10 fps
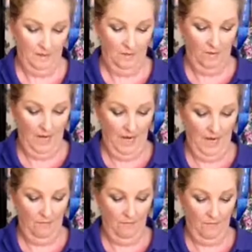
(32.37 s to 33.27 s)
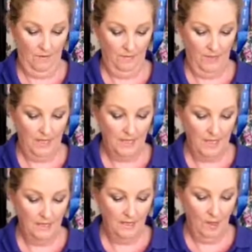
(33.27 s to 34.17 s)
We have their
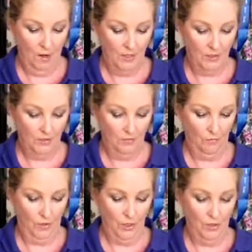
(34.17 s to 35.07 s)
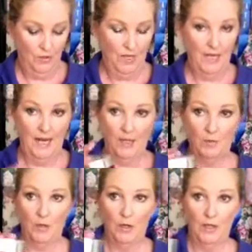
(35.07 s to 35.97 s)
Skin Science Renew Skin
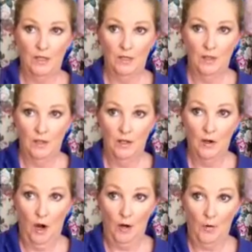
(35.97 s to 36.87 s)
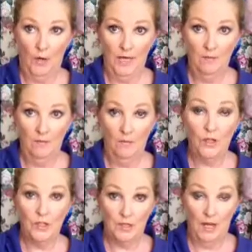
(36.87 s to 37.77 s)
Expert Night Cream,
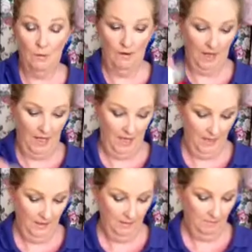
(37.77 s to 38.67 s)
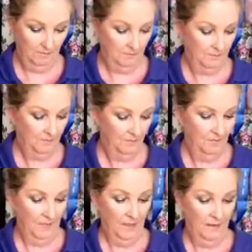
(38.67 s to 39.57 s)
which is that one there.
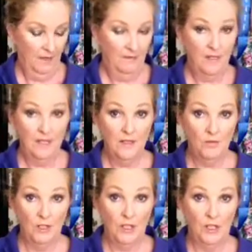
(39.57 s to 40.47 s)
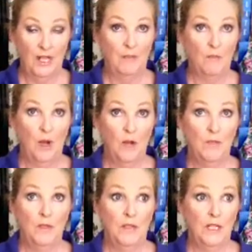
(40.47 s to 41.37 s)
And this, which is at the
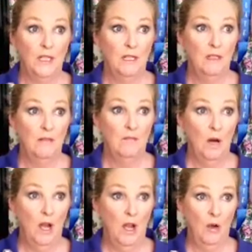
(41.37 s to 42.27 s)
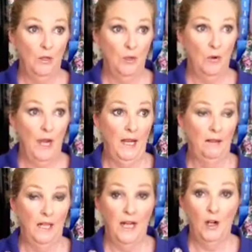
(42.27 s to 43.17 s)
moment my holy
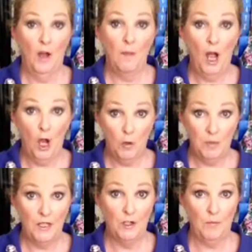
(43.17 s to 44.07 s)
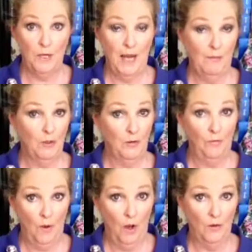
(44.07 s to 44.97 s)
grail, and I'm hoping to be able to
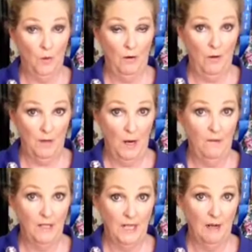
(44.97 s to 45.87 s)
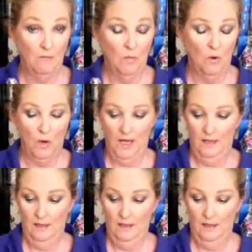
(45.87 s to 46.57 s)
find where I'm going to get more.